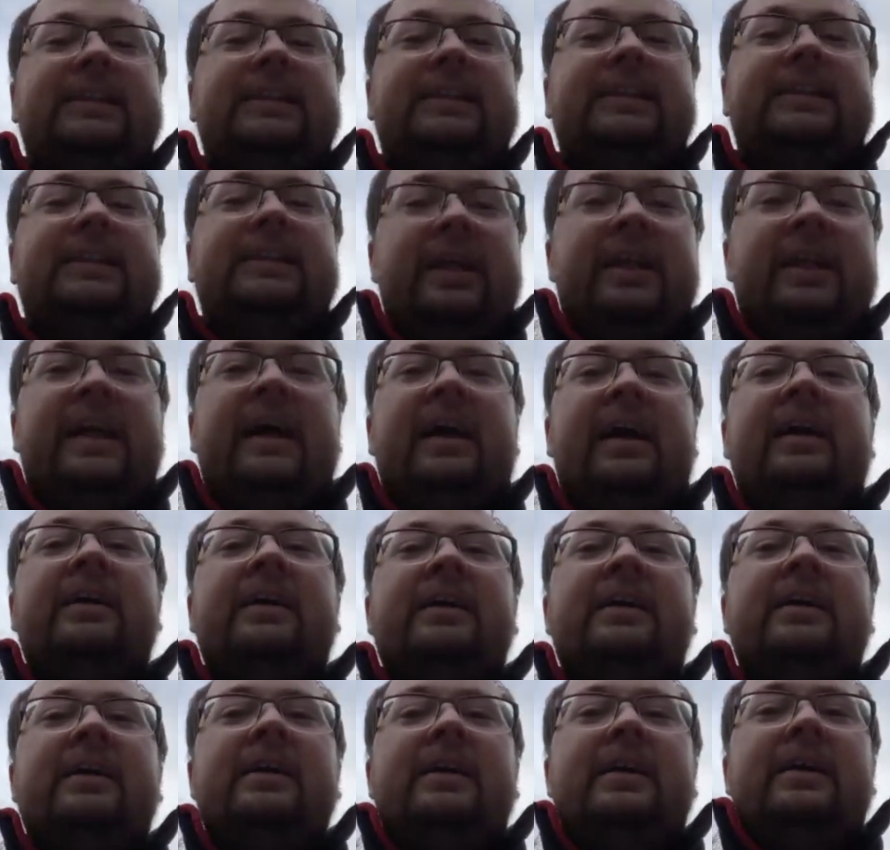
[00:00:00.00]
so you need that
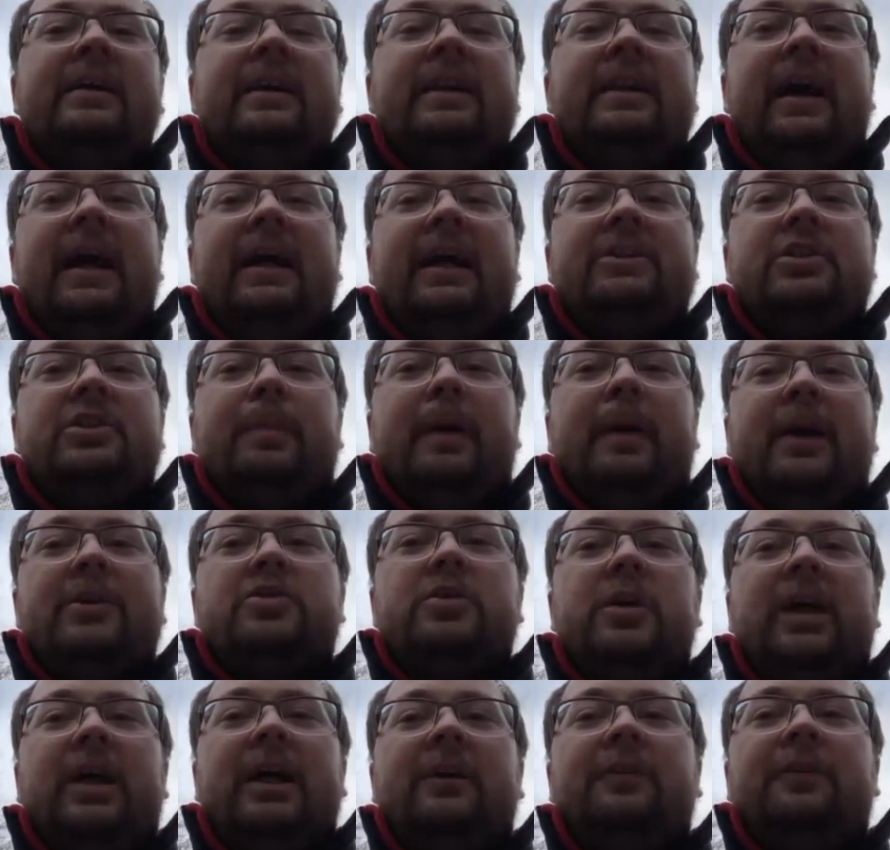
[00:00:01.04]
extra battery
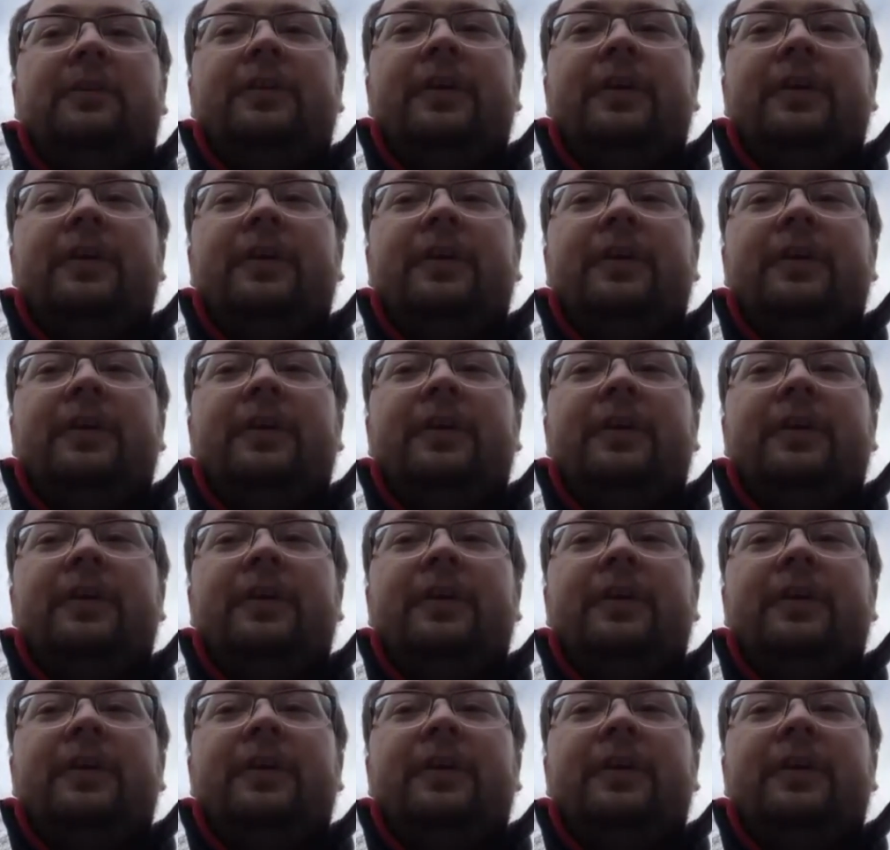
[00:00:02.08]
life.